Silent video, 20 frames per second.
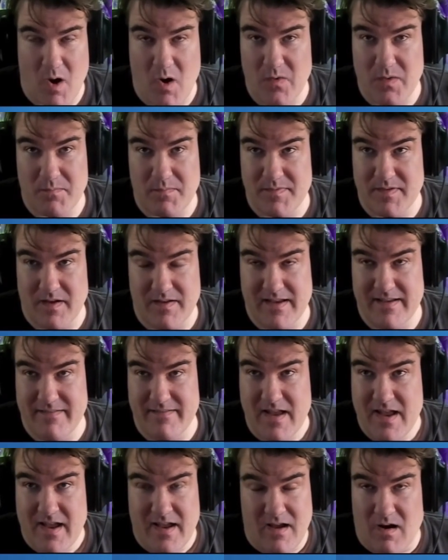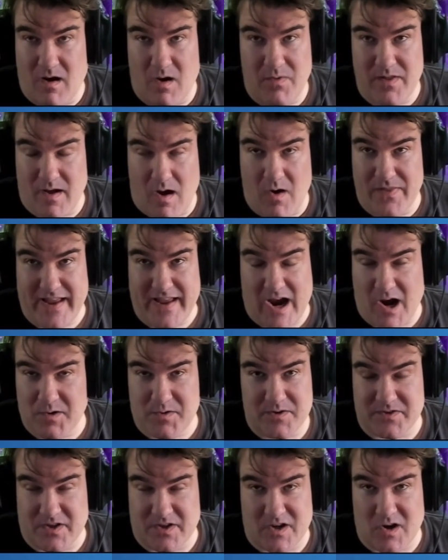all the all the all the
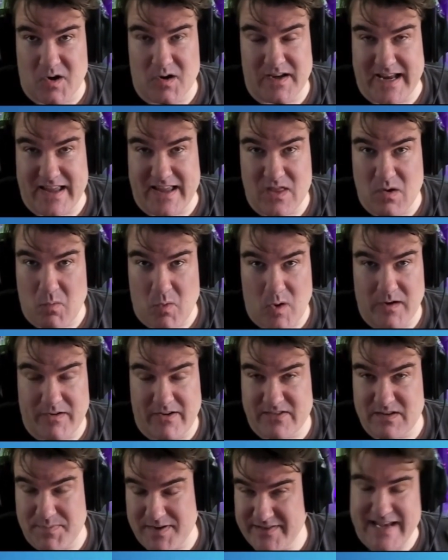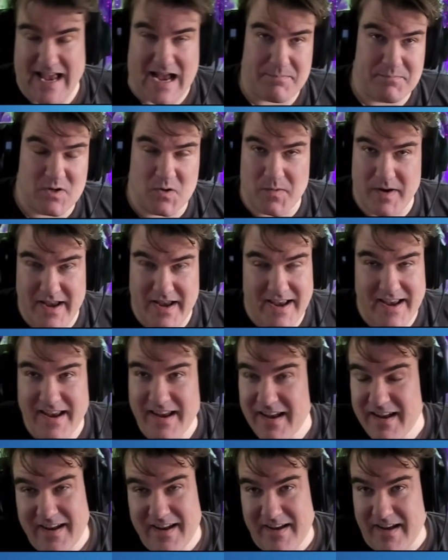characters that are currently in the world have to be zapped away.